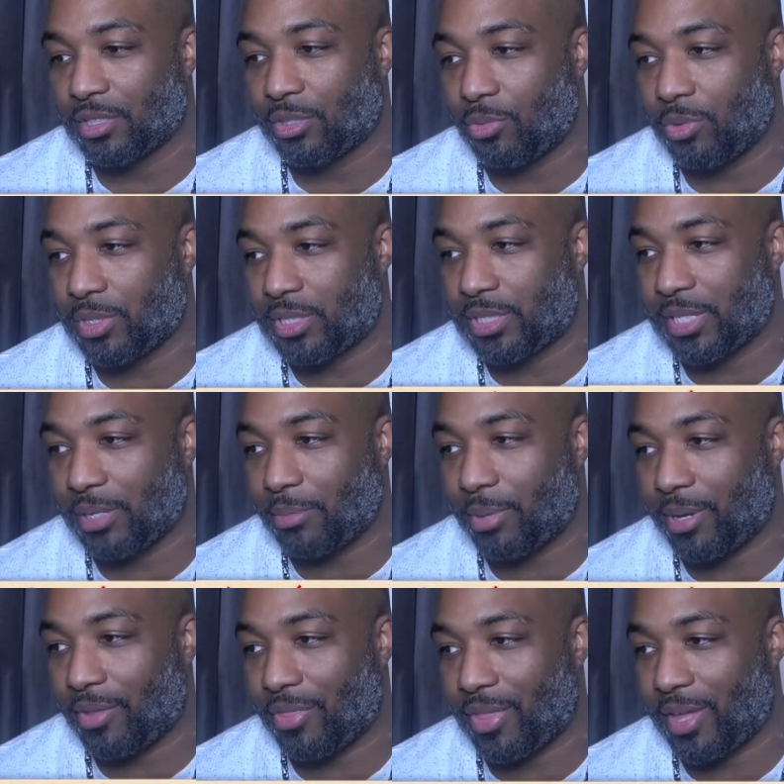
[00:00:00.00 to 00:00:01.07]
So we'll see
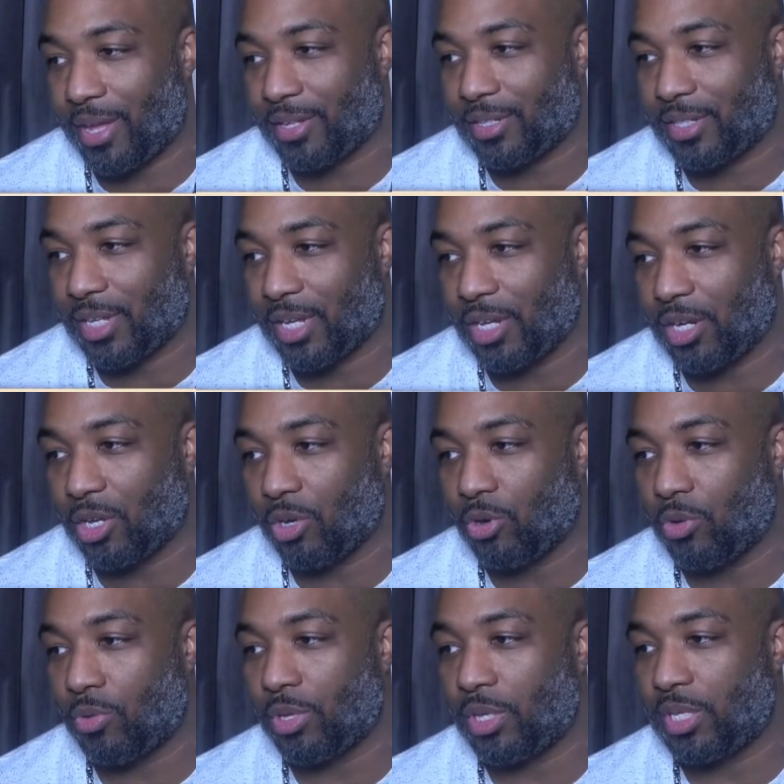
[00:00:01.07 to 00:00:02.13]
about that.
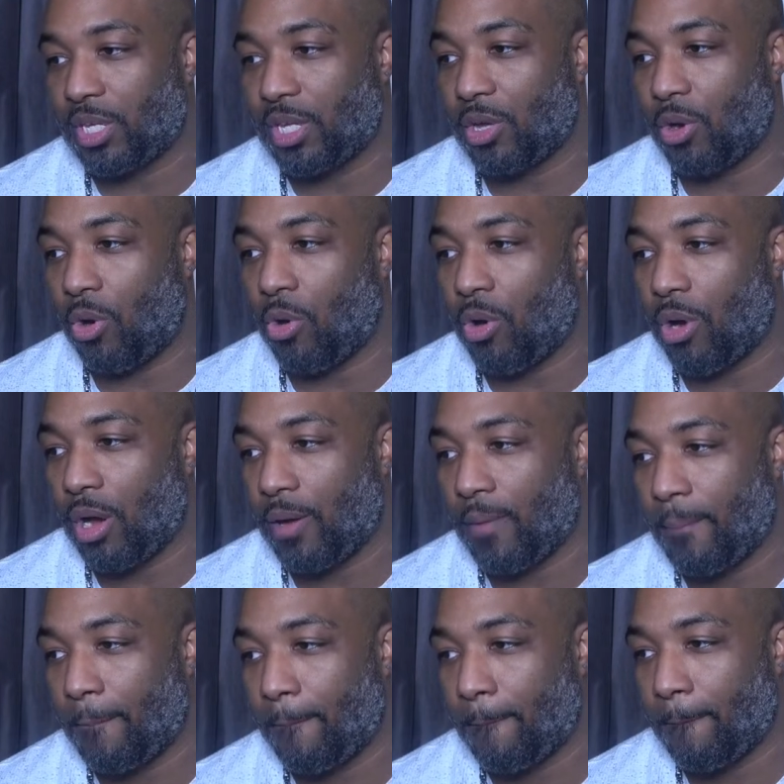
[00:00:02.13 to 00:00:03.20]
Hello, Yeehaw.
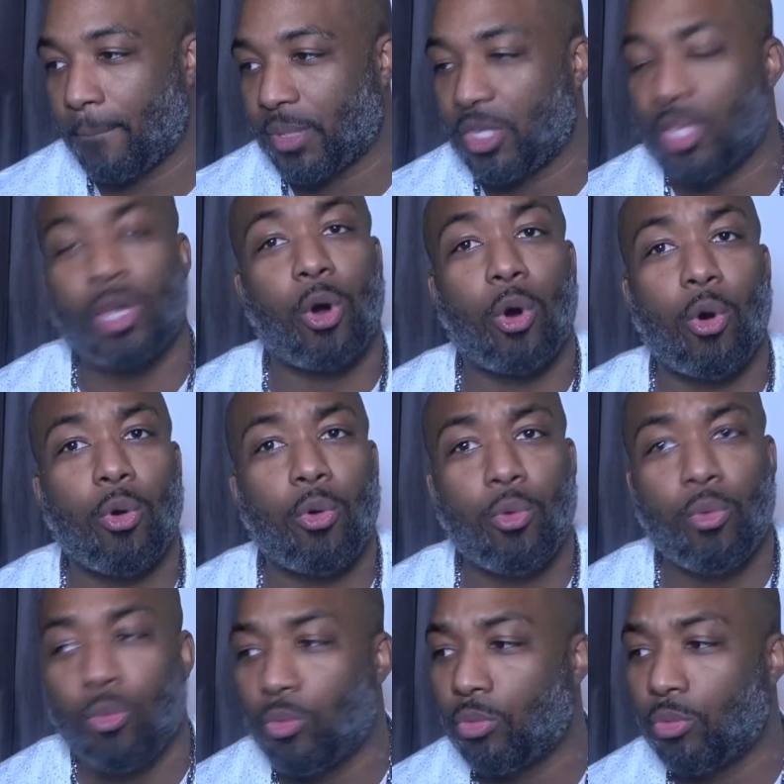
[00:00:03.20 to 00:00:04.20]
Yeehaw.